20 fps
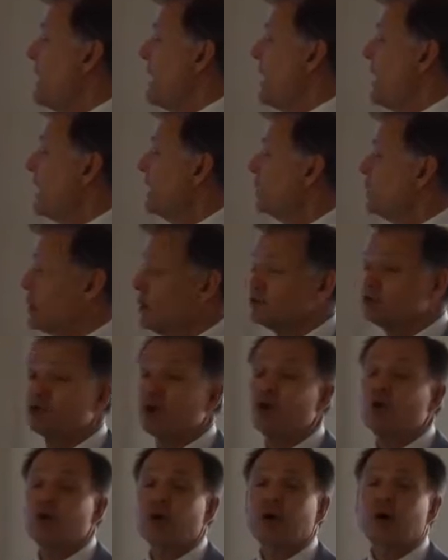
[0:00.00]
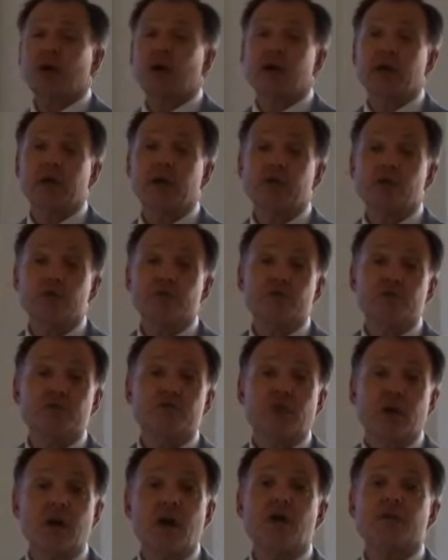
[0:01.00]
And also it uses
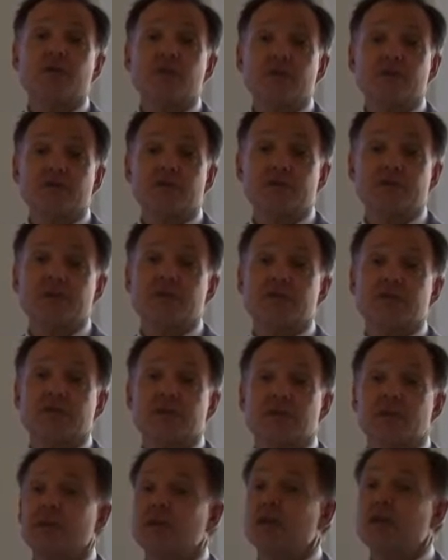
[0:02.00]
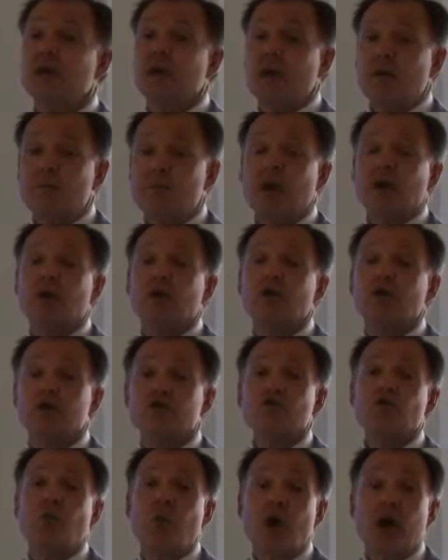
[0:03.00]
160
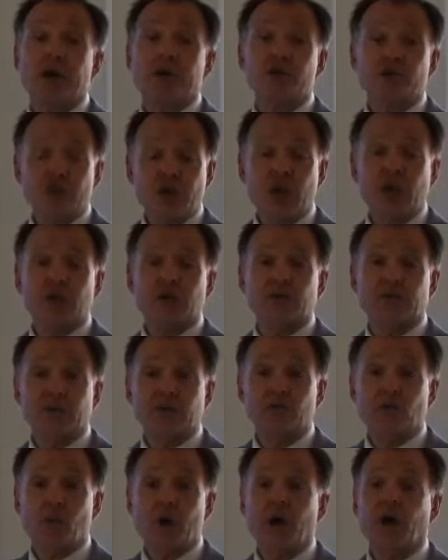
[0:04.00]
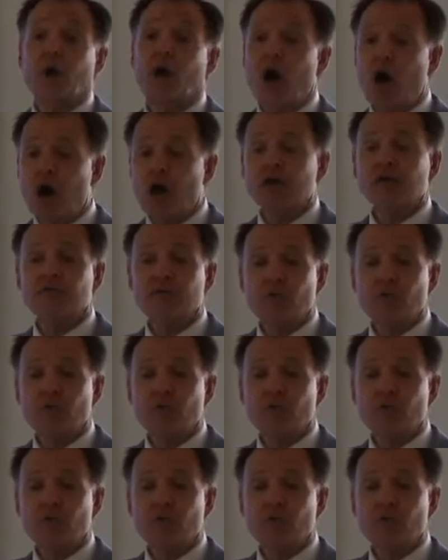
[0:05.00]
megahertz wide channels as well, all of